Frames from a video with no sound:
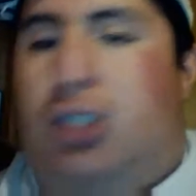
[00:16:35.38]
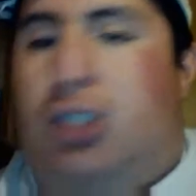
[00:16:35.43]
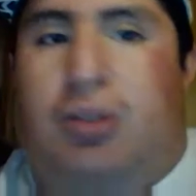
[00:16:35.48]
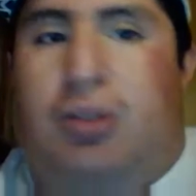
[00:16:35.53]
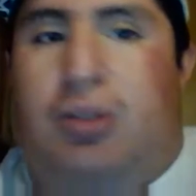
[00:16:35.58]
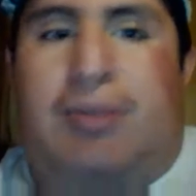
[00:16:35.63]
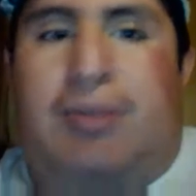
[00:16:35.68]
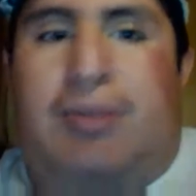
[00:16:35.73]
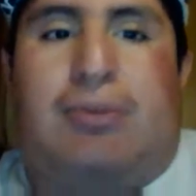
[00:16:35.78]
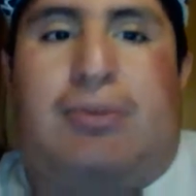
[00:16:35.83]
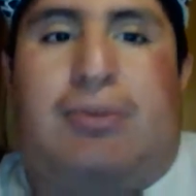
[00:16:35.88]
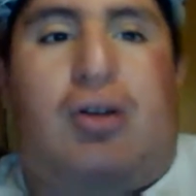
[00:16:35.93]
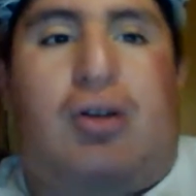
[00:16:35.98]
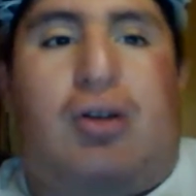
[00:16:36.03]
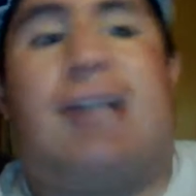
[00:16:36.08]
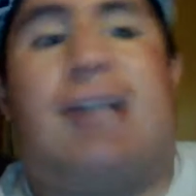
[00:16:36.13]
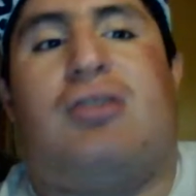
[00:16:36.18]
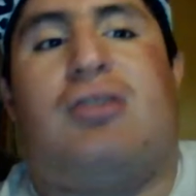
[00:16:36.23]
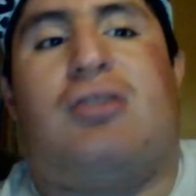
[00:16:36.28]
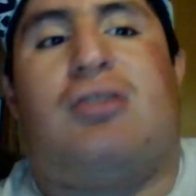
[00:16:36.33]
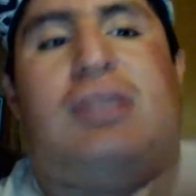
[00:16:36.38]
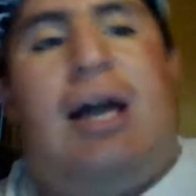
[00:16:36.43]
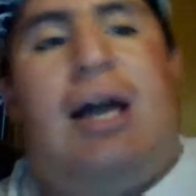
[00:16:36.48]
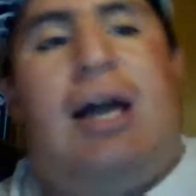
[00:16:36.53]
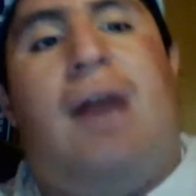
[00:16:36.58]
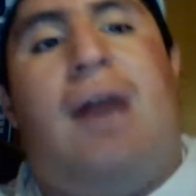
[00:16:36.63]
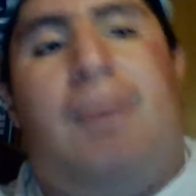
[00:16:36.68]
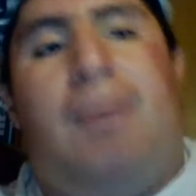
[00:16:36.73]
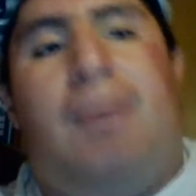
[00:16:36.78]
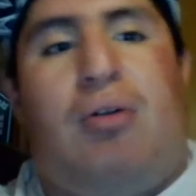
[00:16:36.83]
Baseball strikes goes
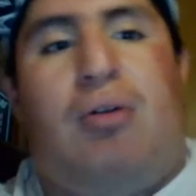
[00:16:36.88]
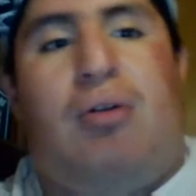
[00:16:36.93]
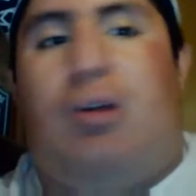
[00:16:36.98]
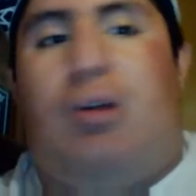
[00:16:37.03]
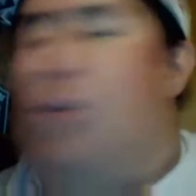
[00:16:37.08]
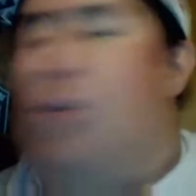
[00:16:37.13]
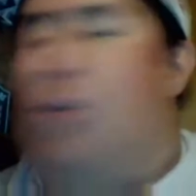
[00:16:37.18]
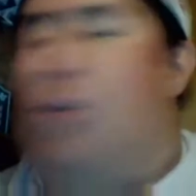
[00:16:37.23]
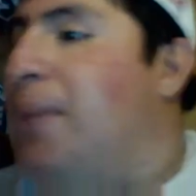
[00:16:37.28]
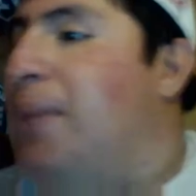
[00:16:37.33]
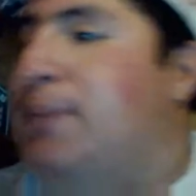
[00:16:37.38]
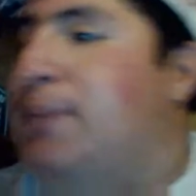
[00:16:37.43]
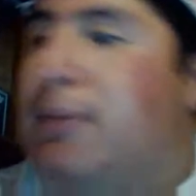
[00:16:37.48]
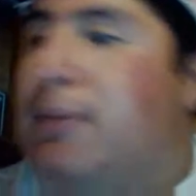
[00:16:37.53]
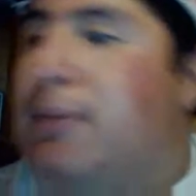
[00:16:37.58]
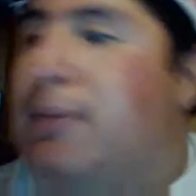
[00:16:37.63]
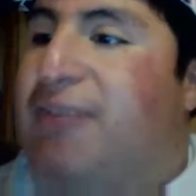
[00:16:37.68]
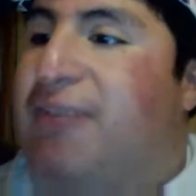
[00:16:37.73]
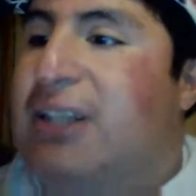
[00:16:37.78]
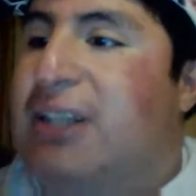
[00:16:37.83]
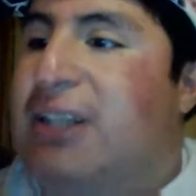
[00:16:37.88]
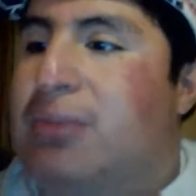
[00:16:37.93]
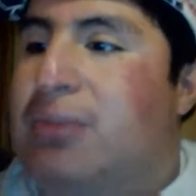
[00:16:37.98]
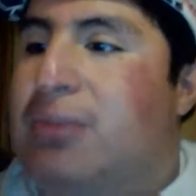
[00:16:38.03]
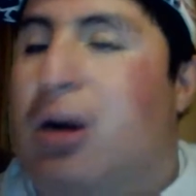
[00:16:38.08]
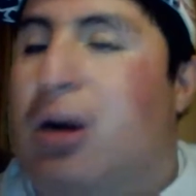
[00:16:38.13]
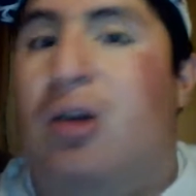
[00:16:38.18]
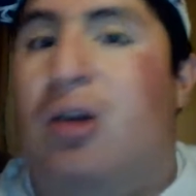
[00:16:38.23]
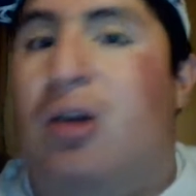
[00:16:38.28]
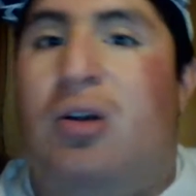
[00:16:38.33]
down, people want to go baseball and fancy
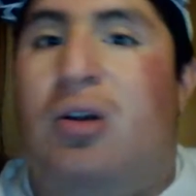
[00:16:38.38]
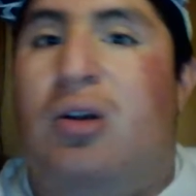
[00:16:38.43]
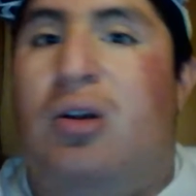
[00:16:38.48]
more.